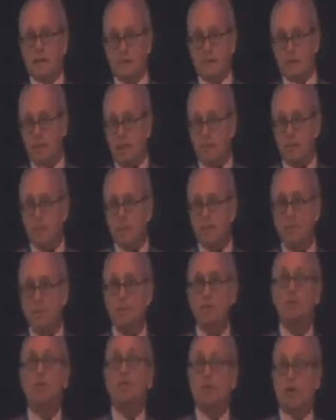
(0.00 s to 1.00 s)
symptoms
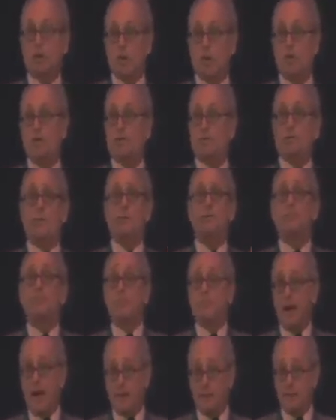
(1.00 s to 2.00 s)
which are caused from
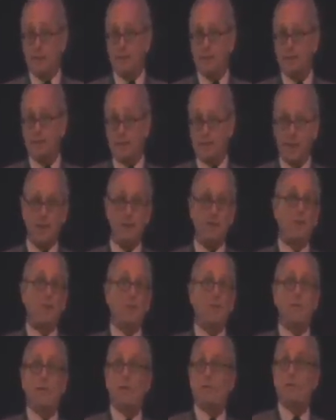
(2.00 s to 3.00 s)
possibly
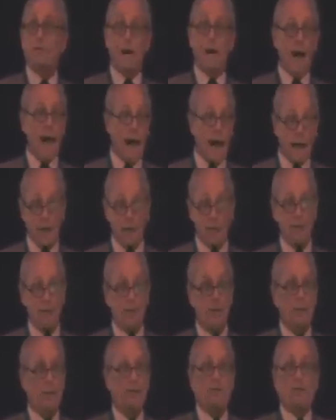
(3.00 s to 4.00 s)
infection,
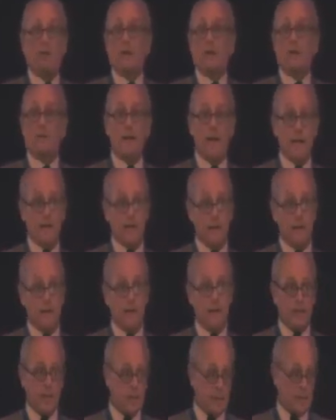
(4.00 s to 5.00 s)
allergies,
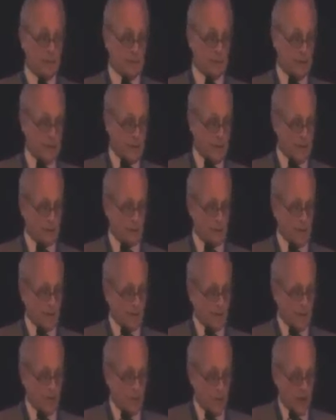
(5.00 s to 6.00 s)
toxicities,
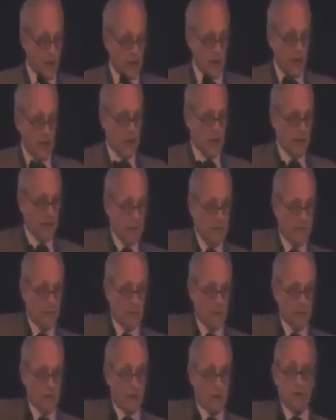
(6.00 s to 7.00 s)
etc. Then, of
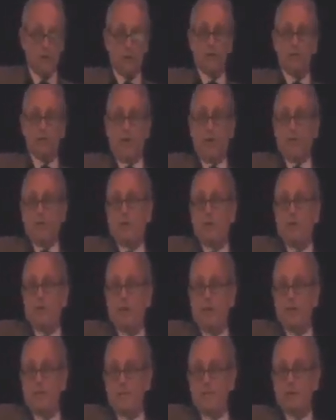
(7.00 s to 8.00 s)
course, there's
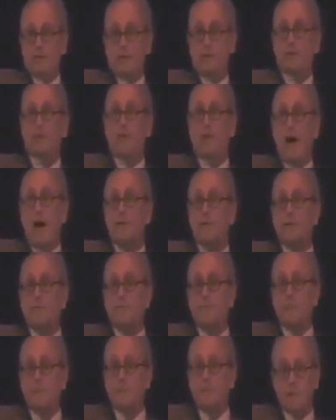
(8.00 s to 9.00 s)
Newtonian versus quantum
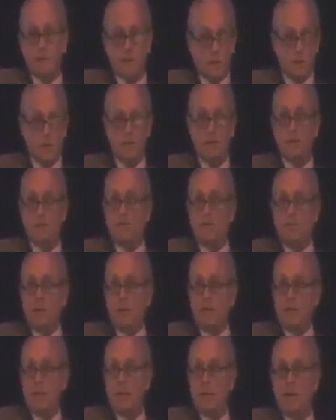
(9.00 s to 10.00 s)
physics, which is a
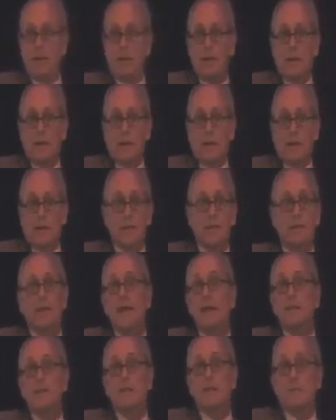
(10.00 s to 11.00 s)
big thing in the
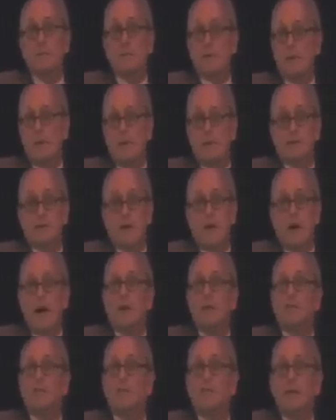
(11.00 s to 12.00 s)
last couple of years
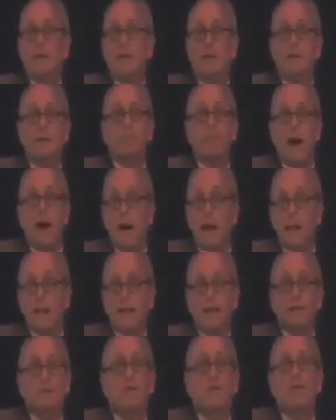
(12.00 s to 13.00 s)
of the
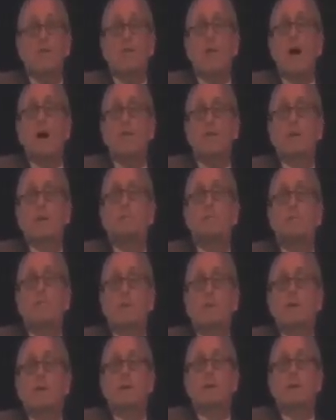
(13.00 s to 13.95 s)
body is a quantum